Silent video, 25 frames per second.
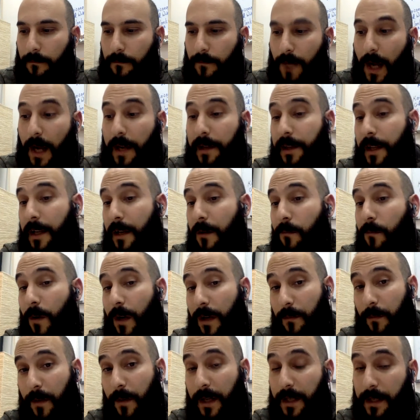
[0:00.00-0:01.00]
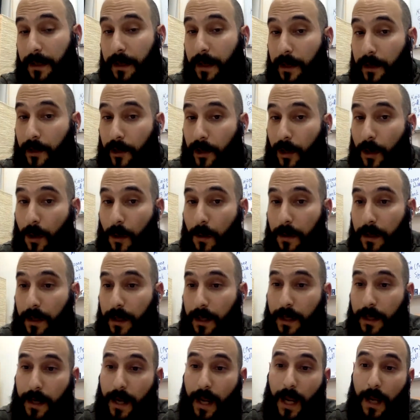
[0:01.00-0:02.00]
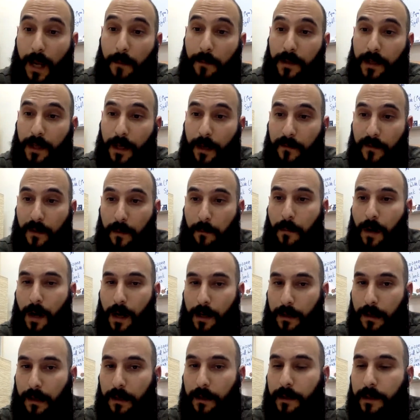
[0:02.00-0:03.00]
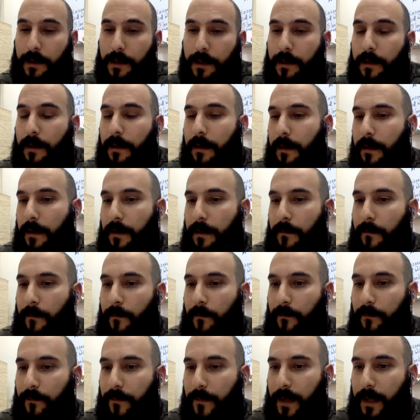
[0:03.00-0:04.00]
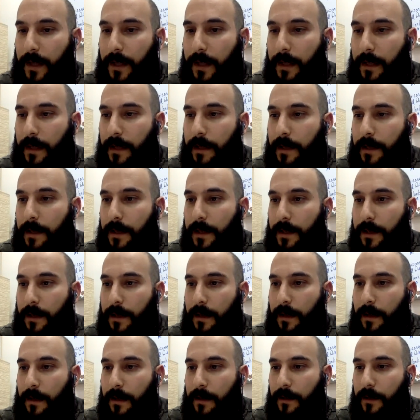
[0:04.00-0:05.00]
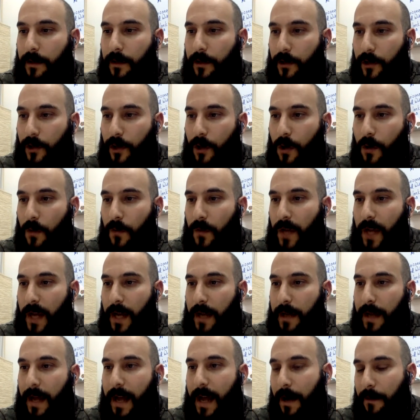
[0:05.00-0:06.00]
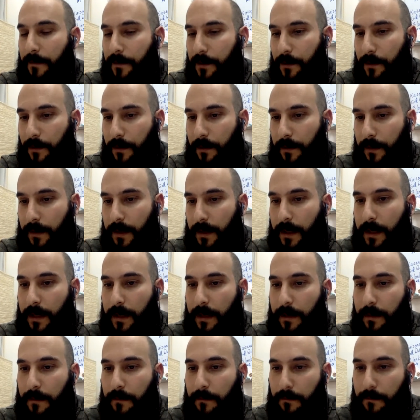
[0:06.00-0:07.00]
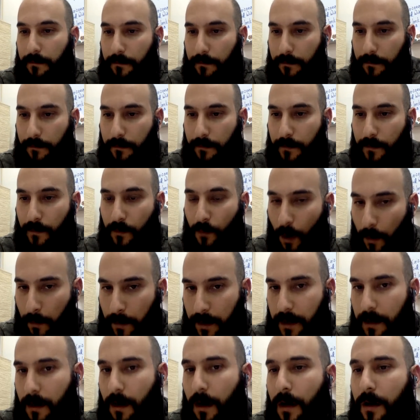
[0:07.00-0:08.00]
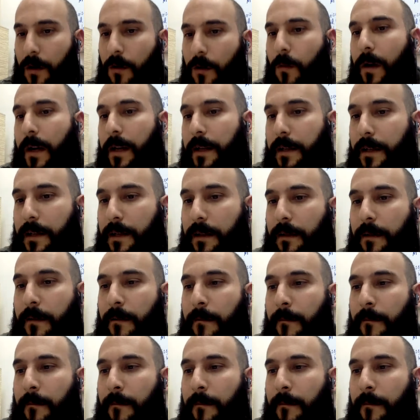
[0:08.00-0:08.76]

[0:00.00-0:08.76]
I think one reason I showed the names of the monarchs is to show that after the Norman conquest,